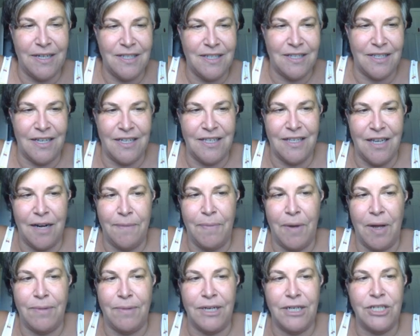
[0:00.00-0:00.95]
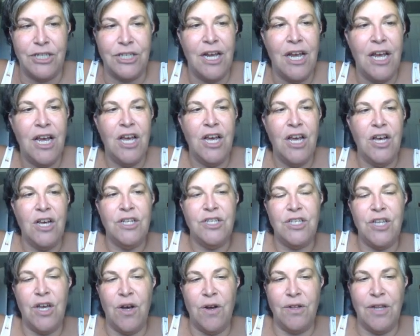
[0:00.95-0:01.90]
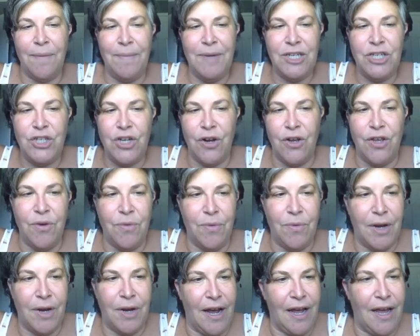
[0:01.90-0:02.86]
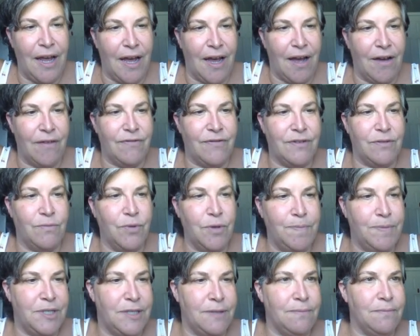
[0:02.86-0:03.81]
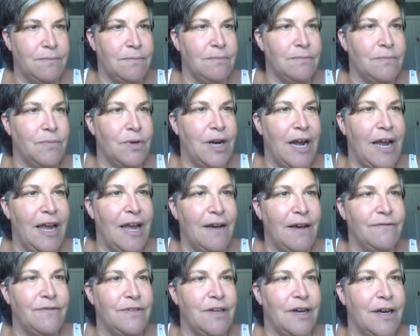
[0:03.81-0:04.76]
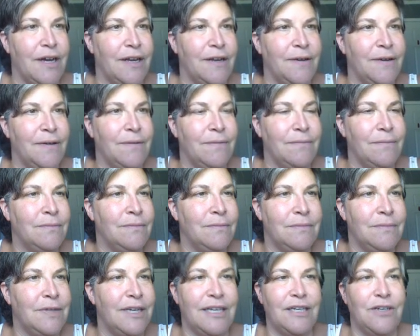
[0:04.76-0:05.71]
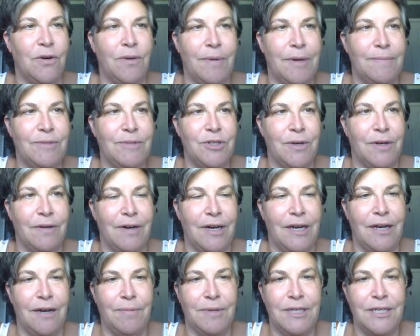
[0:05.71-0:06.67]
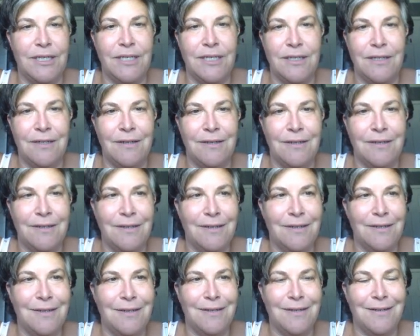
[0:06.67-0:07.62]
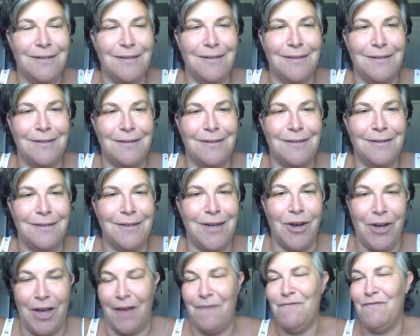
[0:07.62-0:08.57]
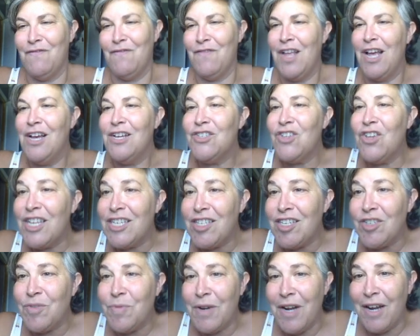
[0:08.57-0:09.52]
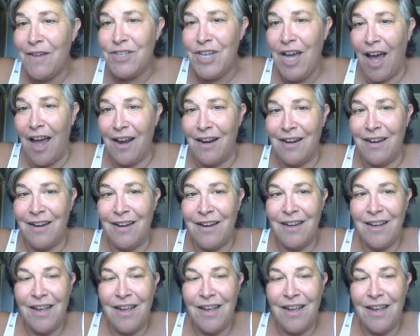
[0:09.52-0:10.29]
it's unpublished. So let me show you what I have. Whoops, what I have done. Ignore what I'm doing right here, please. Okay, so this is what I've done.